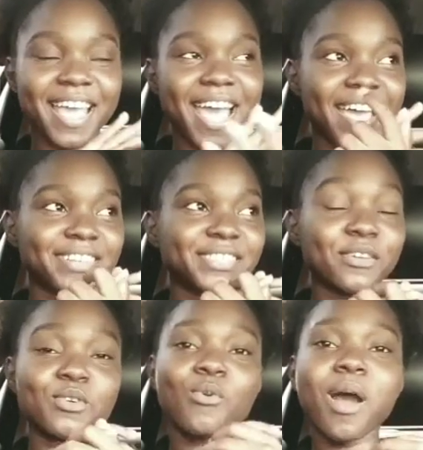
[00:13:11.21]
And so
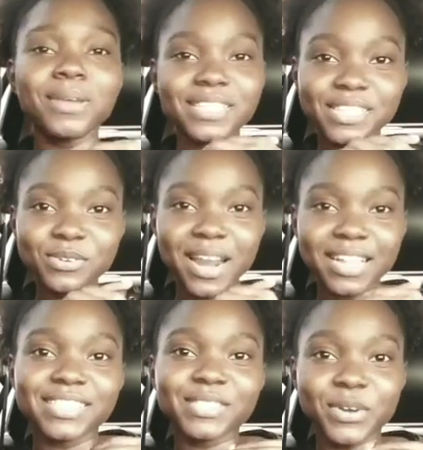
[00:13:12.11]
if you want me to do
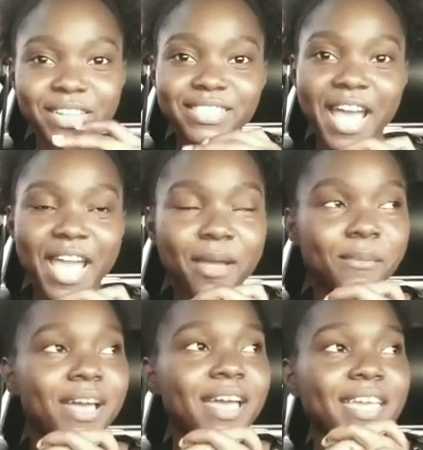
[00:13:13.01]
that story
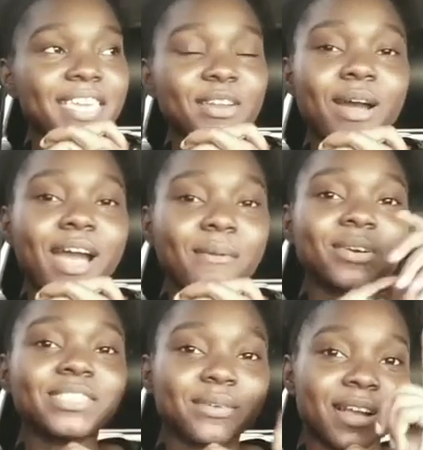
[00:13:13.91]
time, you know what? I'm
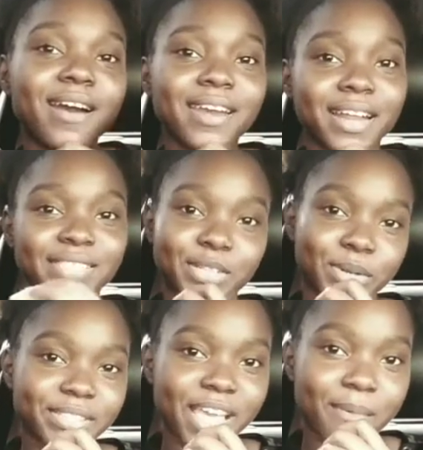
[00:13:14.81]
going to record that
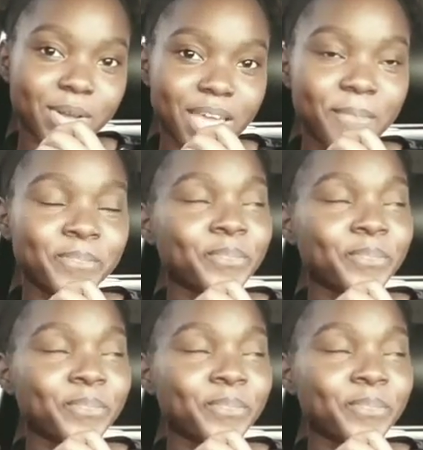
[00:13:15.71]
story time, okay?